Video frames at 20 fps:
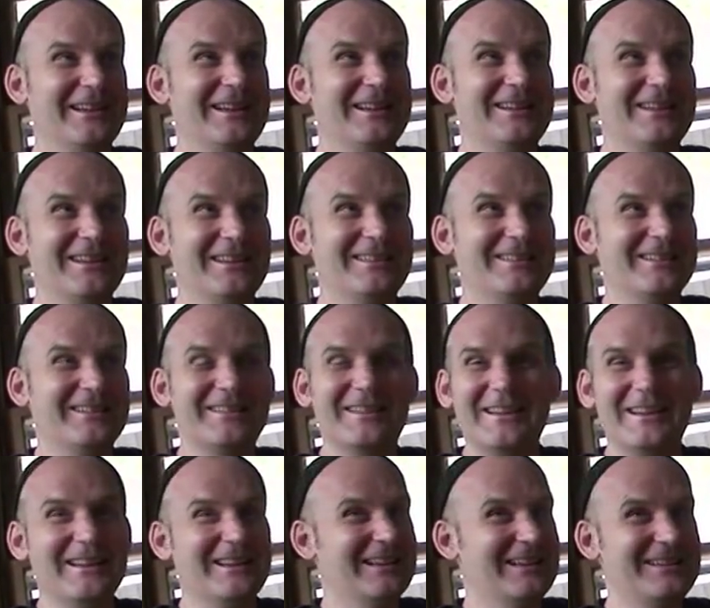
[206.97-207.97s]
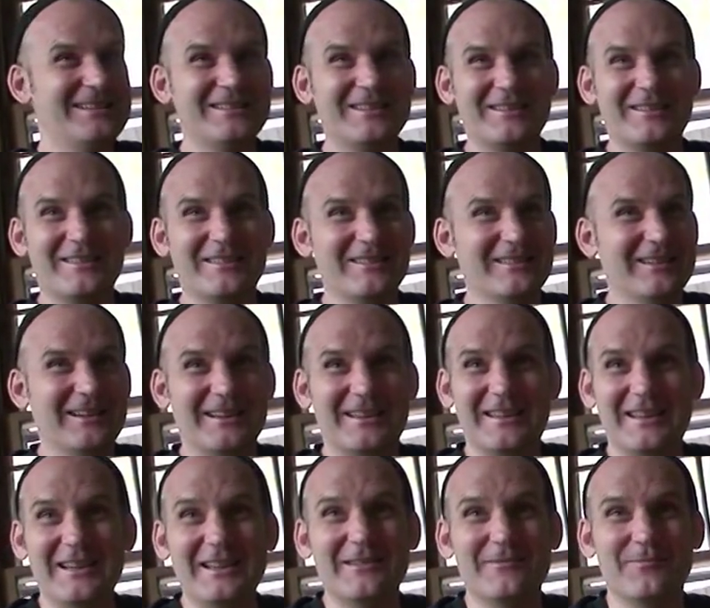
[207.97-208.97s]
he's just, he's just a
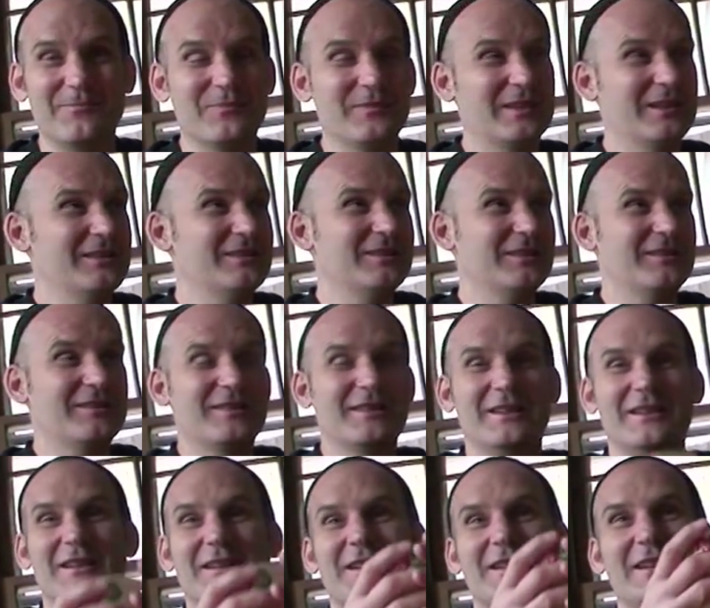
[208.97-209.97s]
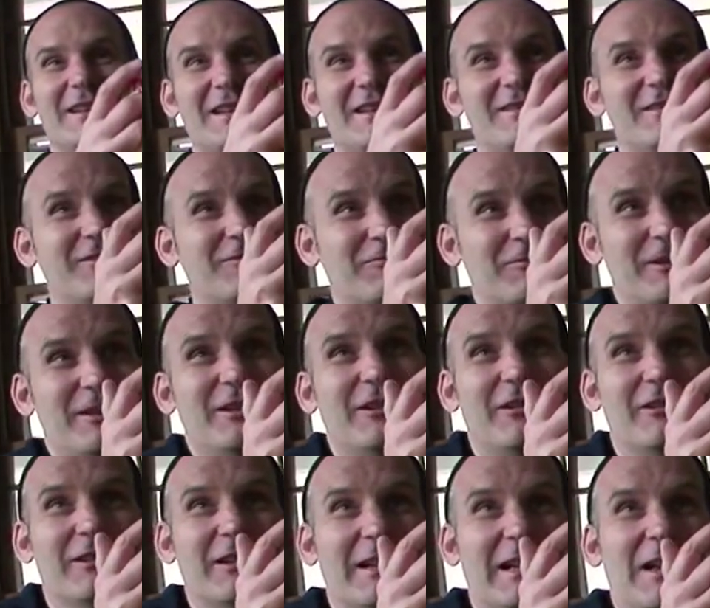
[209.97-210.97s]
kid. He's just, he's just
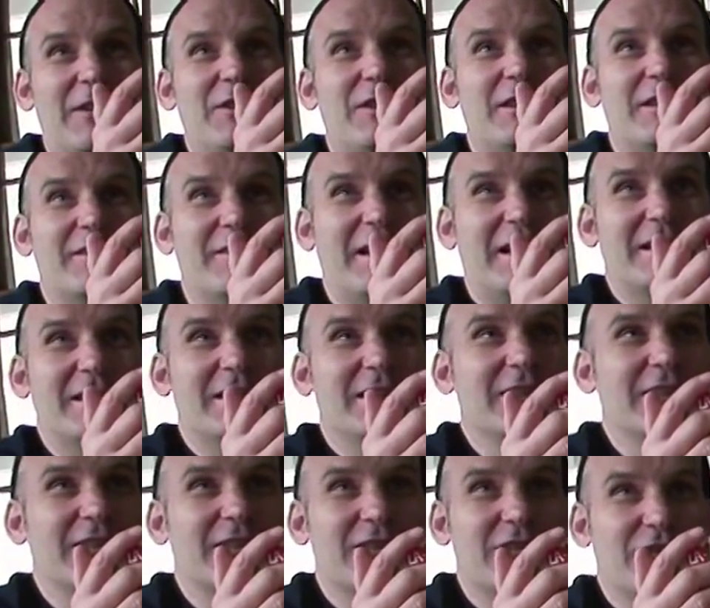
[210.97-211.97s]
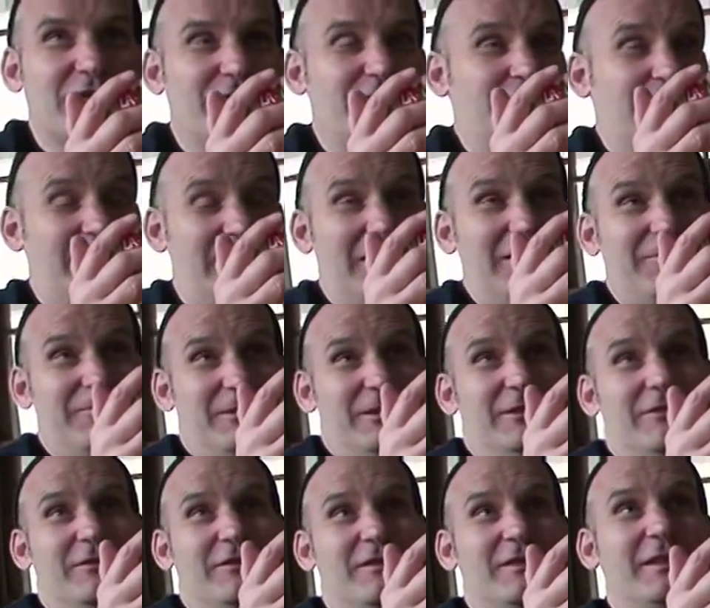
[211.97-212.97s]
real. And I think this idea that children are not
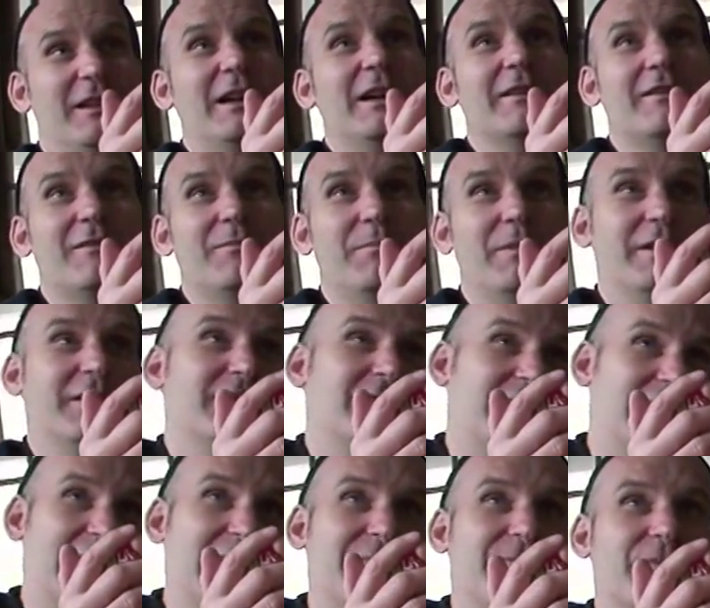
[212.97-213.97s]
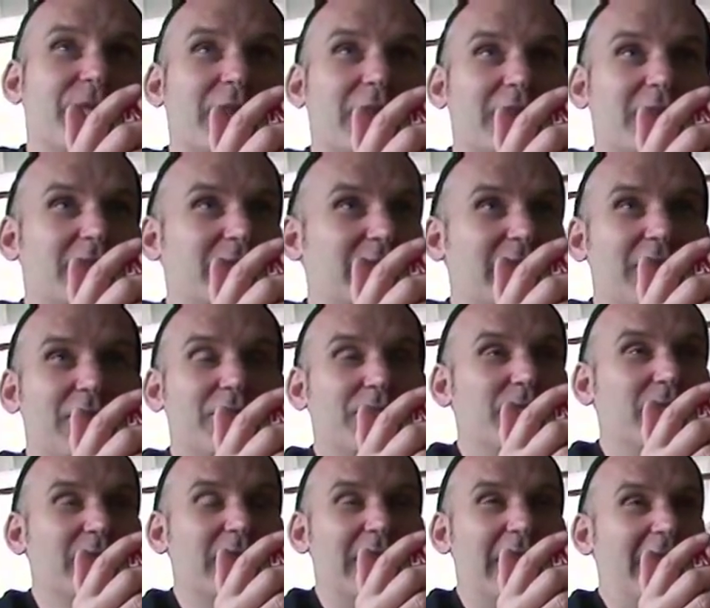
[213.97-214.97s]
real is nuts. But it's again like another
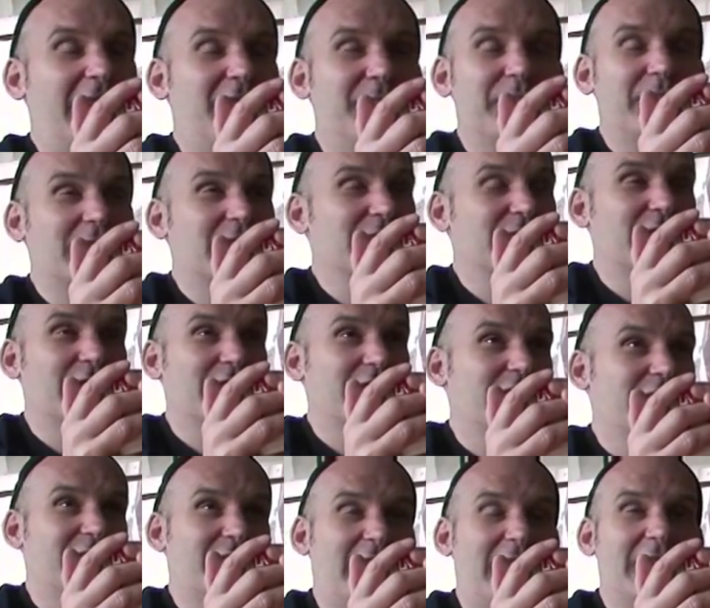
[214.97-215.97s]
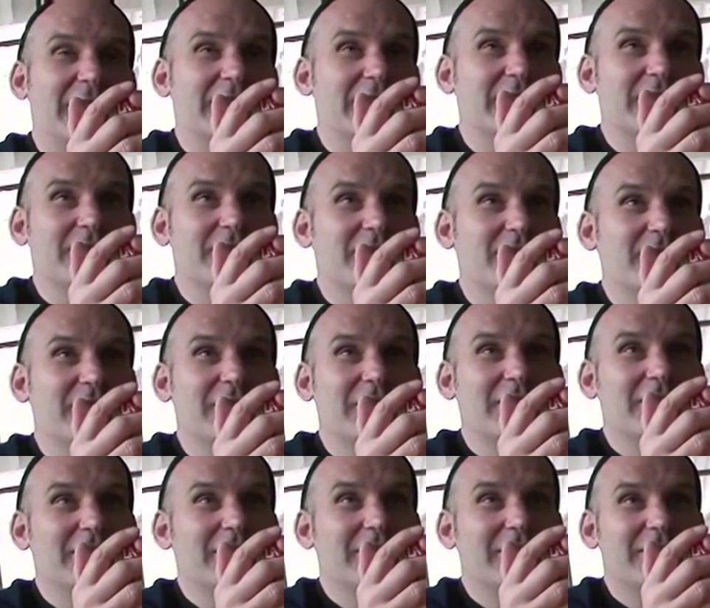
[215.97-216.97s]
aspect of our society that just,
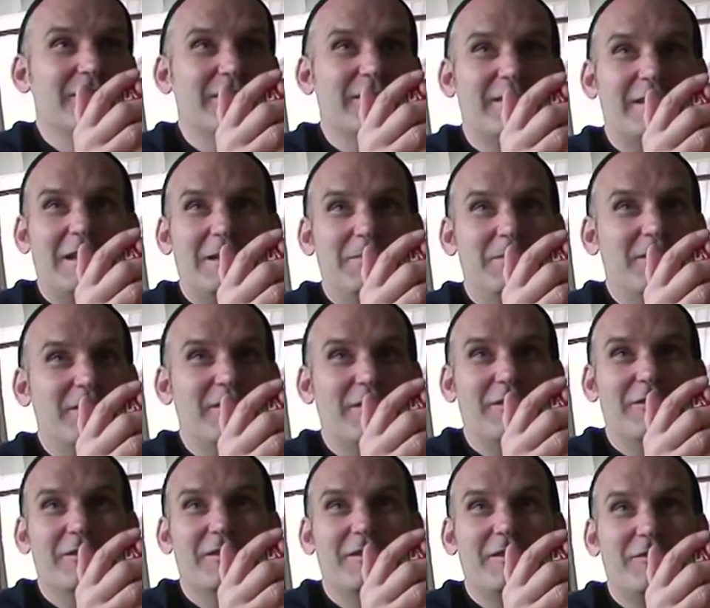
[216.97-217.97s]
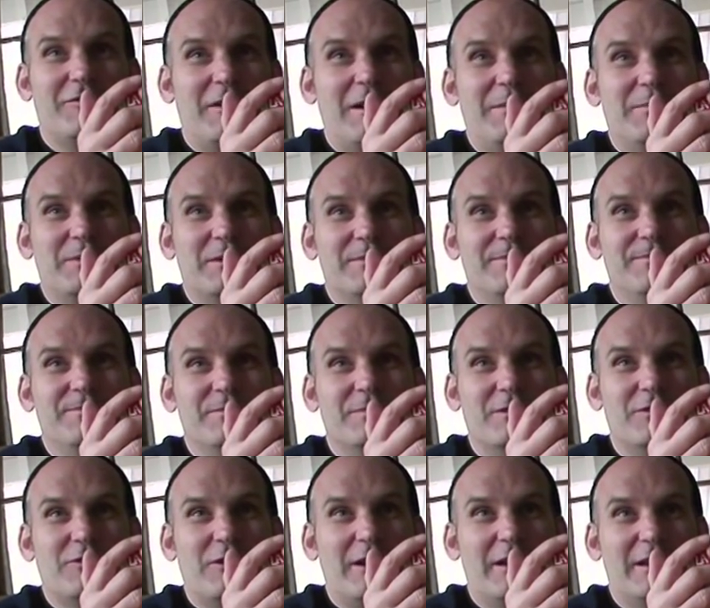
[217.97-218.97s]
just keeps us always scrambling,
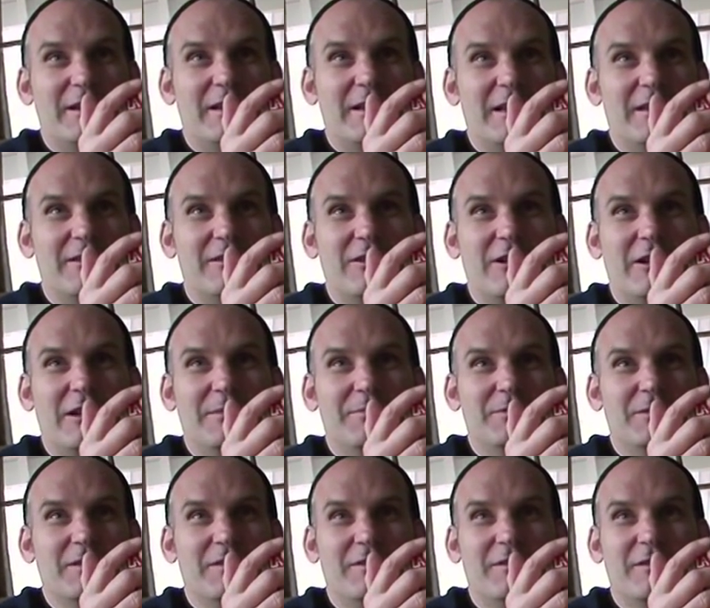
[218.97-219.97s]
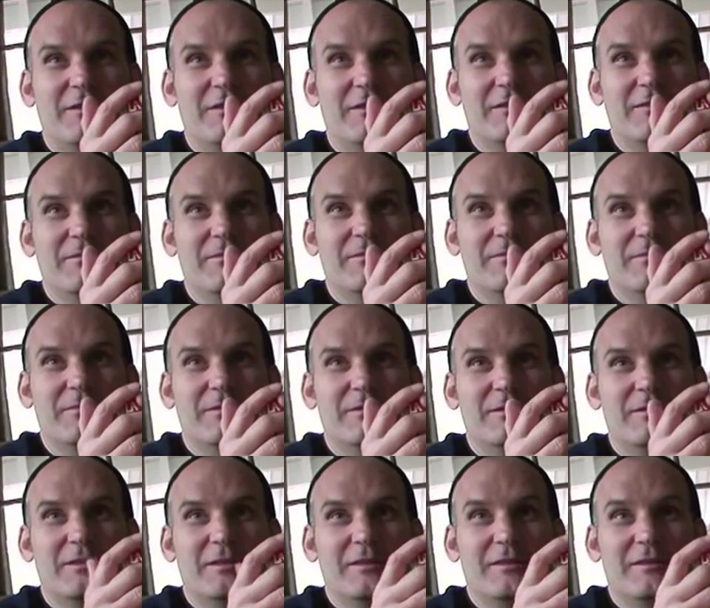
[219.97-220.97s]
trying to get caught up just to the
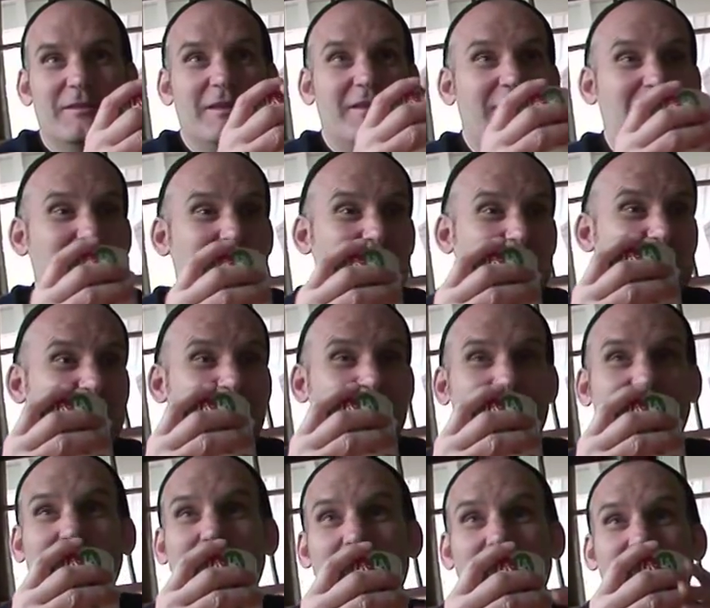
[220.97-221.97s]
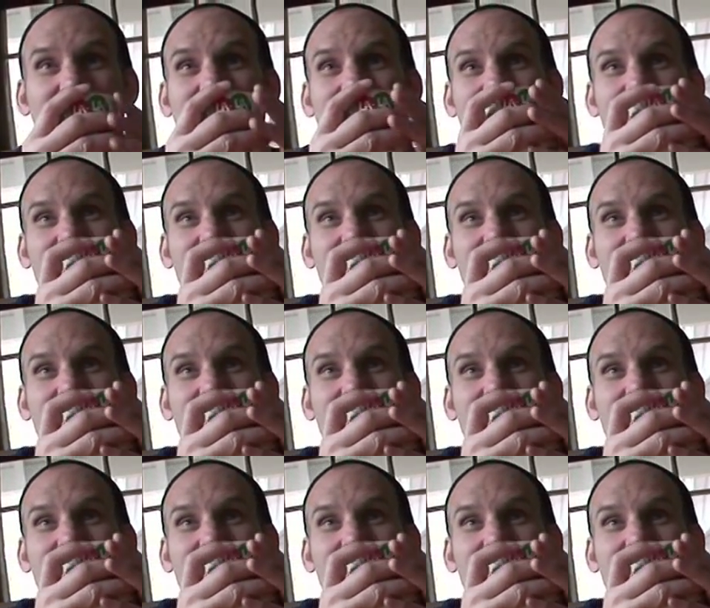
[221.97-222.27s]
to just get back to zero.